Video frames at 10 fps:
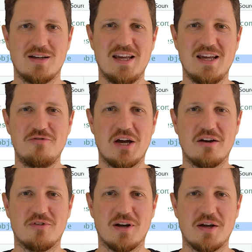If you
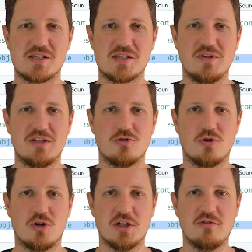have liked this video,
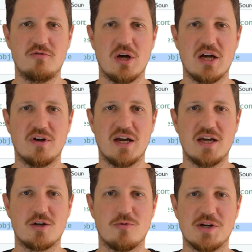or if you have
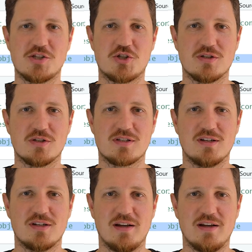any questions,